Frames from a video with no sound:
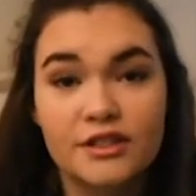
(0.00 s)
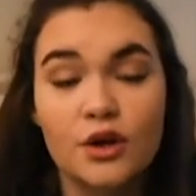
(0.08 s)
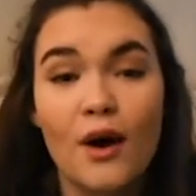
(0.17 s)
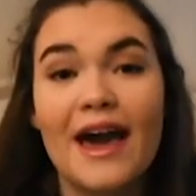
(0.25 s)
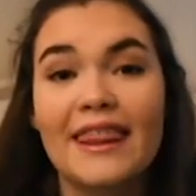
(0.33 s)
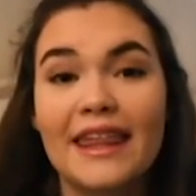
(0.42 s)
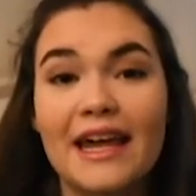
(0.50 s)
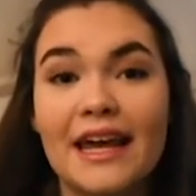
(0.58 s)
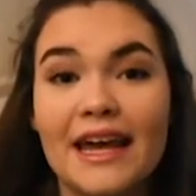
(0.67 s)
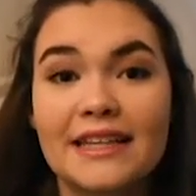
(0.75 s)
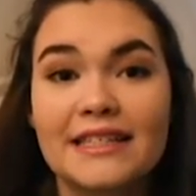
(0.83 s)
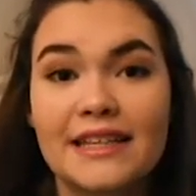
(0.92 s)
So I
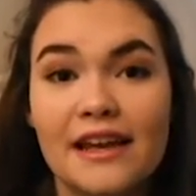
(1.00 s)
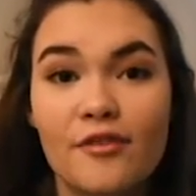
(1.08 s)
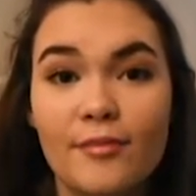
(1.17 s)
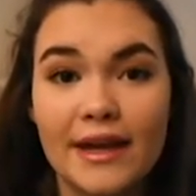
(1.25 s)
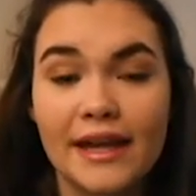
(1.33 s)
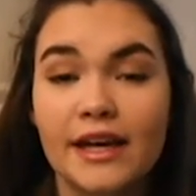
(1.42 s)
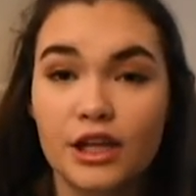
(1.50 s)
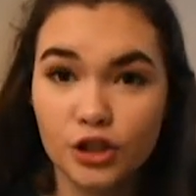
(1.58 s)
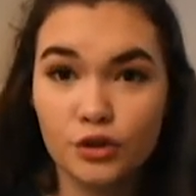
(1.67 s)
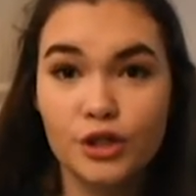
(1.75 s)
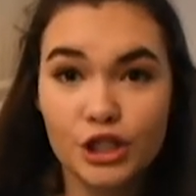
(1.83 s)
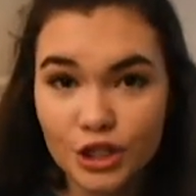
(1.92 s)
think instead of making a
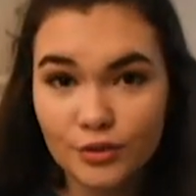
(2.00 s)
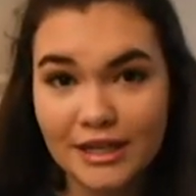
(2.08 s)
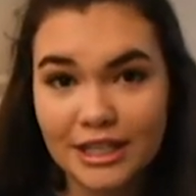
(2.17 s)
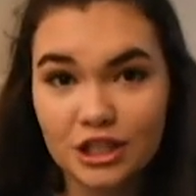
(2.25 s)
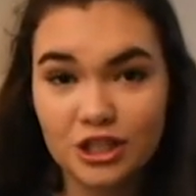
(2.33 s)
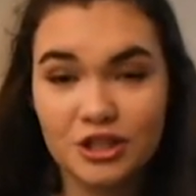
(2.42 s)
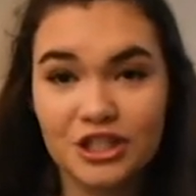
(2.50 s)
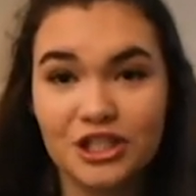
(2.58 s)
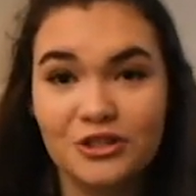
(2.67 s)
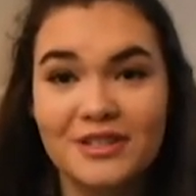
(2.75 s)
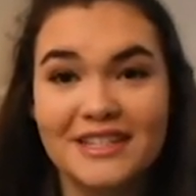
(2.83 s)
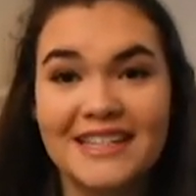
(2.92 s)
New Year's resolution,
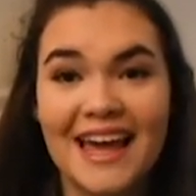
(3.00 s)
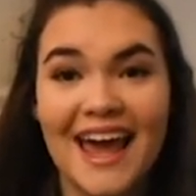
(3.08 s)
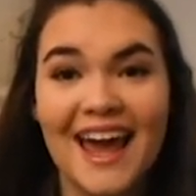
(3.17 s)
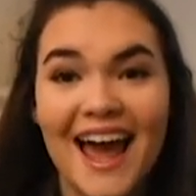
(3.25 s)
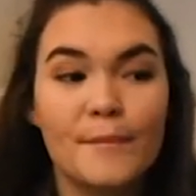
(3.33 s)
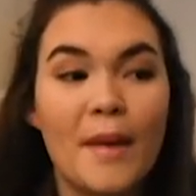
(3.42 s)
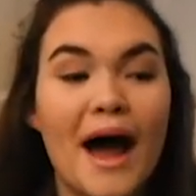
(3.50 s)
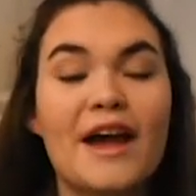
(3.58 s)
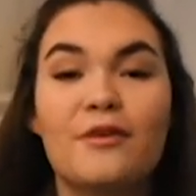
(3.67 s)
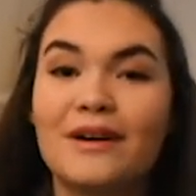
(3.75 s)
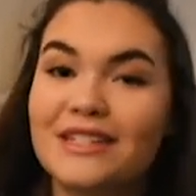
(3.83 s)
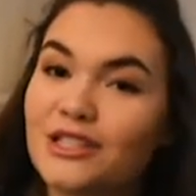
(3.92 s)
you just say,
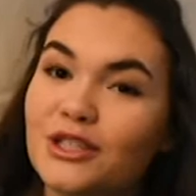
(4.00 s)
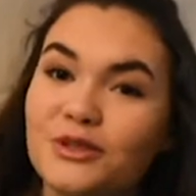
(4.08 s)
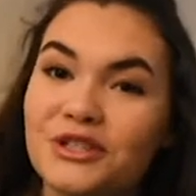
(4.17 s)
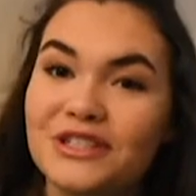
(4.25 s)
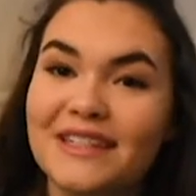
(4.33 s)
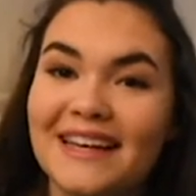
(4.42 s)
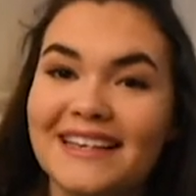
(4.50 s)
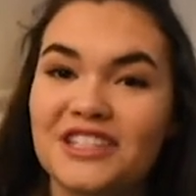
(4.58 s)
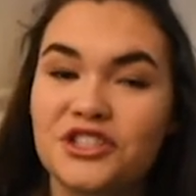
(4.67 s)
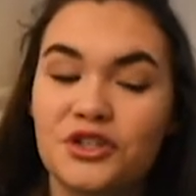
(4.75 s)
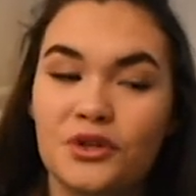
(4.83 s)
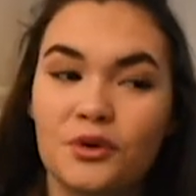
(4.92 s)
my resolution
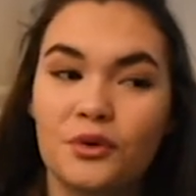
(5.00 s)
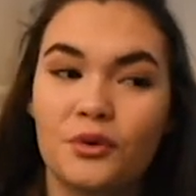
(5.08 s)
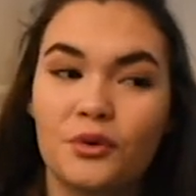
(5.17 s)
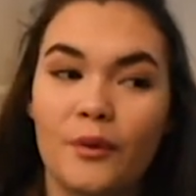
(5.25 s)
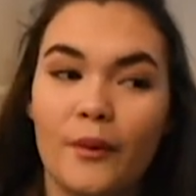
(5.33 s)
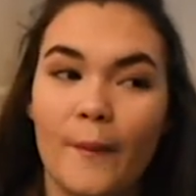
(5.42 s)
is to